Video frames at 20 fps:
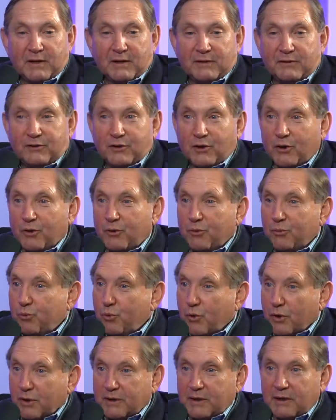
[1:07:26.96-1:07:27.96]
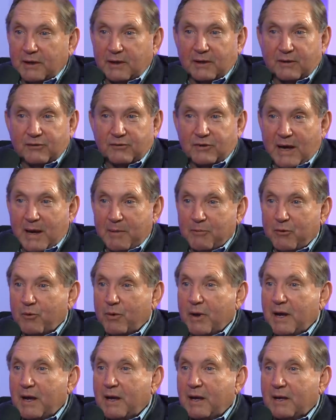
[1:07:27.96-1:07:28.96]
you know, working and time
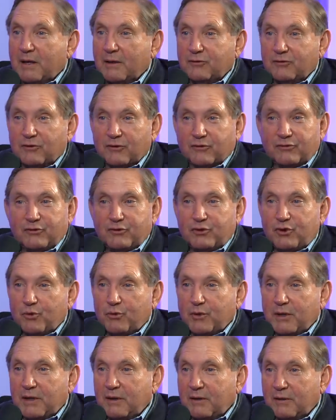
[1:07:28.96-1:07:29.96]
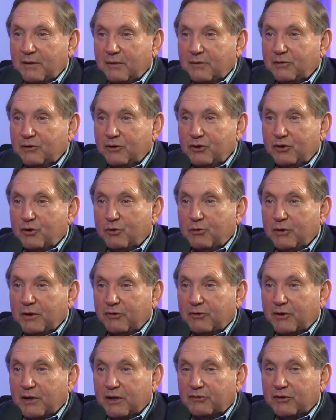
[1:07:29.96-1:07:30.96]
away and just doing
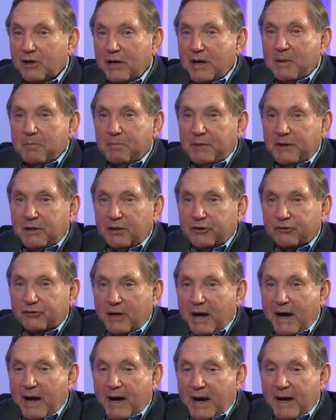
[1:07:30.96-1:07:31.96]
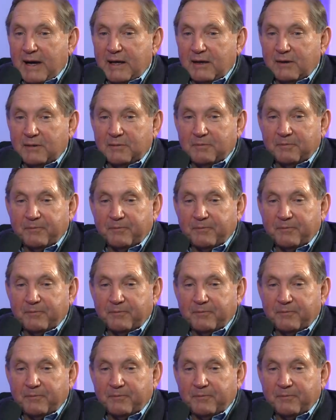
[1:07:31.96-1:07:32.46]
things. Because I